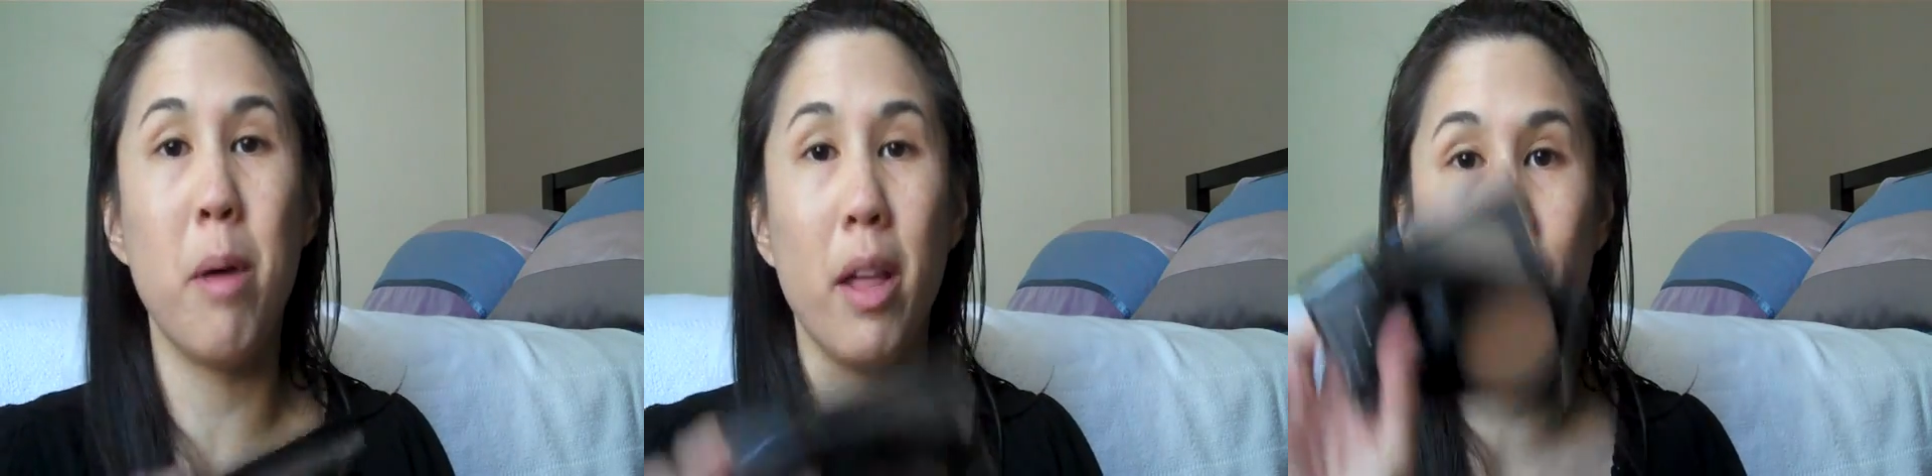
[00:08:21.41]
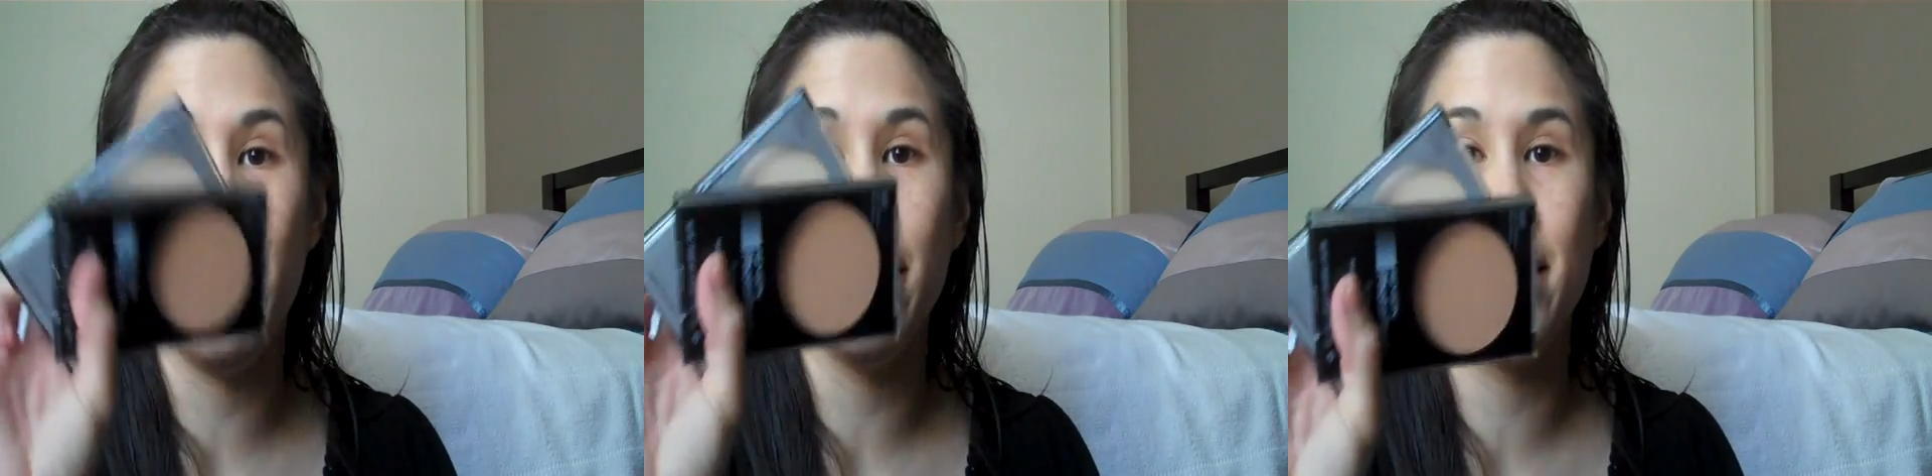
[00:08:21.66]

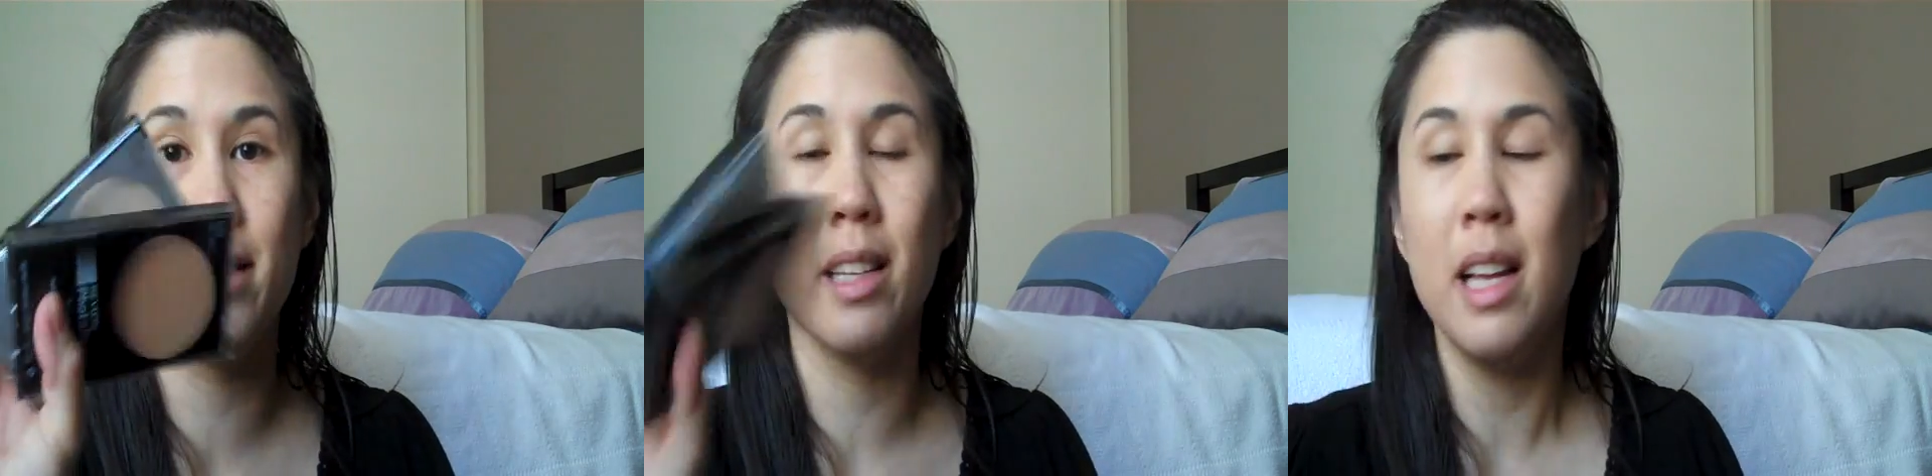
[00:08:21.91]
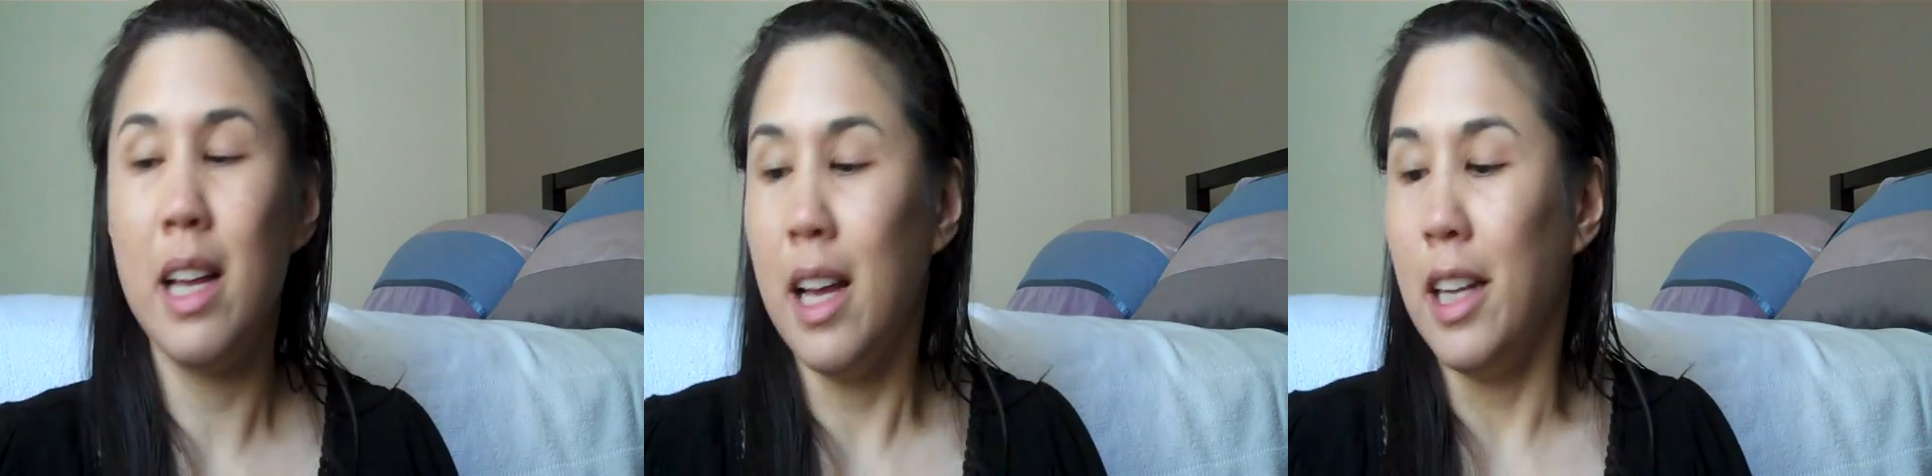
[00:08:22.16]
bought this.
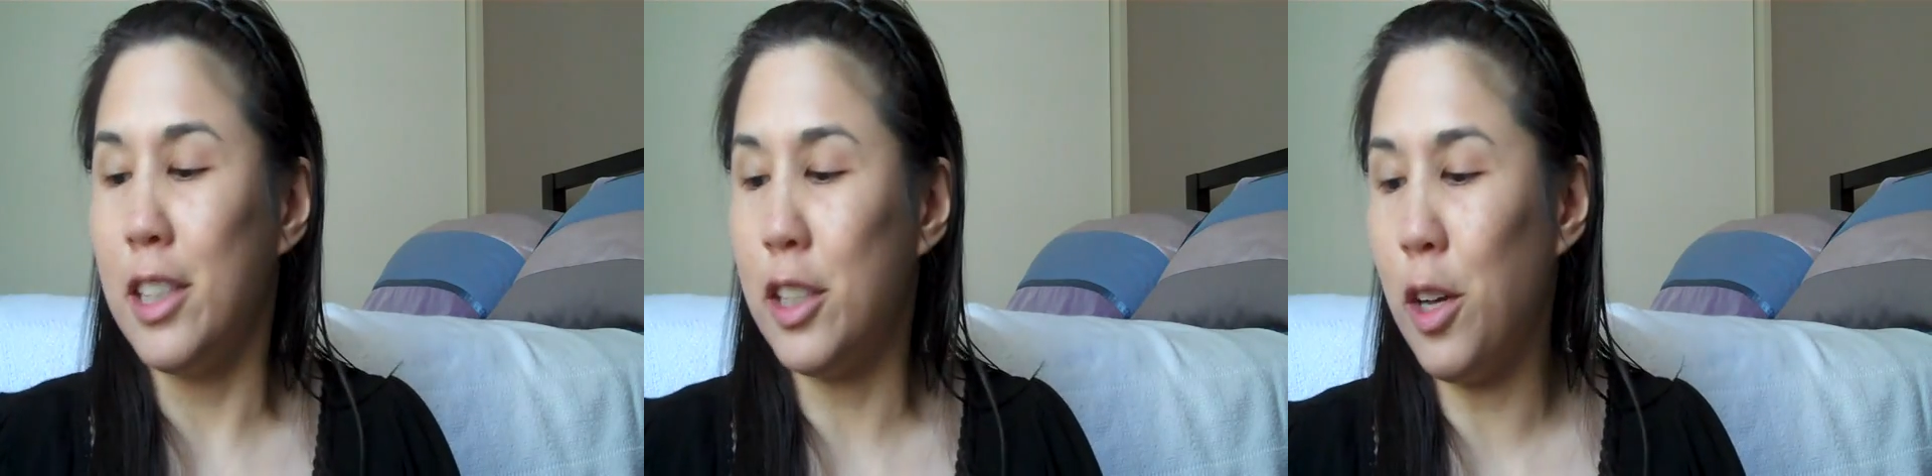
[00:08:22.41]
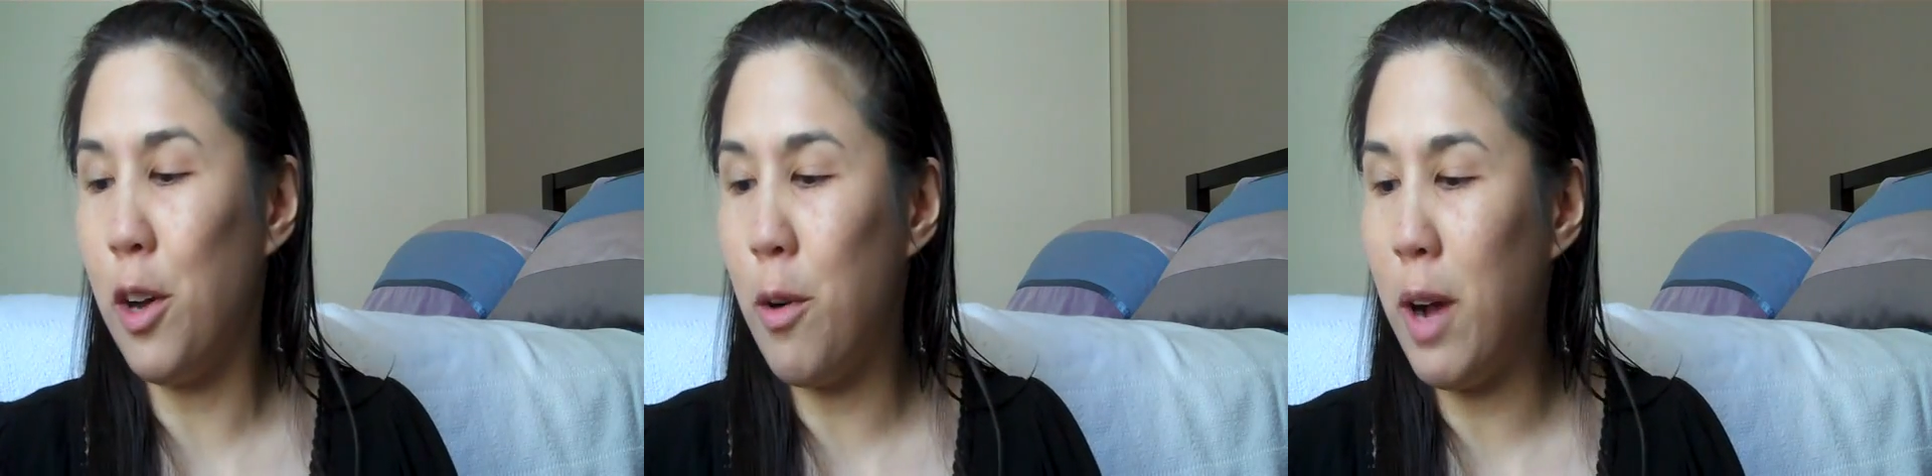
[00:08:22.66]

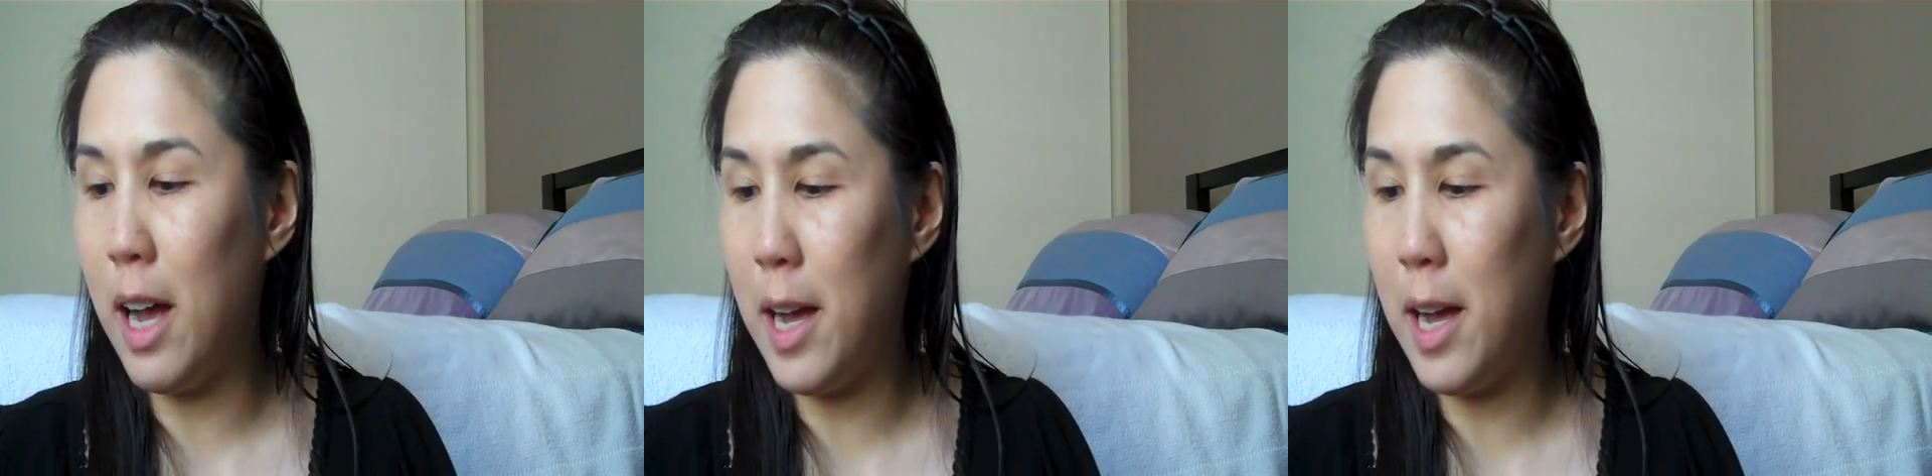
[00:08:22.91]
So